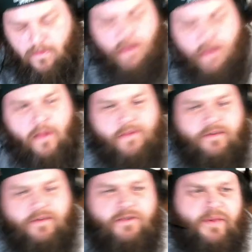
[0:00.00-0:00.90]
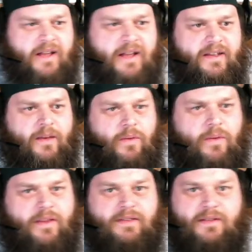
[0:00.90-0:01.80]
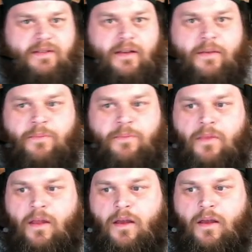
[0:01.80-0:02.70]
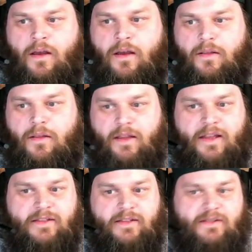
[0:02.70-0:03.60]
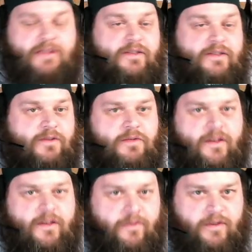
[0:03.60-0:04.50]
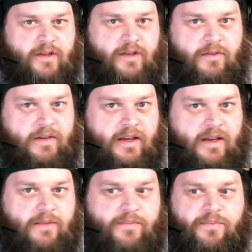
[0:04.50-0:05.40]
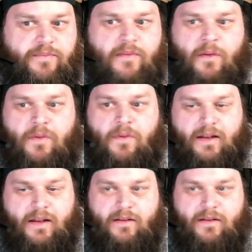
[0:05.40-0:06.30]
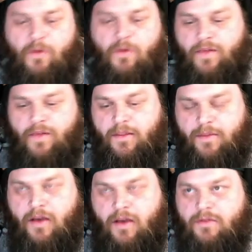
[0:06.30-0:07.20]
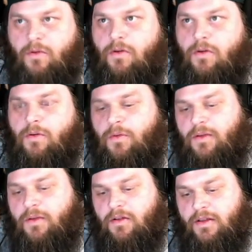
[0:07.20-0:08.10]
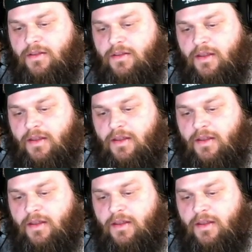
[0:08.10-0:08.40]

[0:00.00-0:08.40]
There's also an idea when these ligands dissociate from each other again, that covalent bond, or we called it the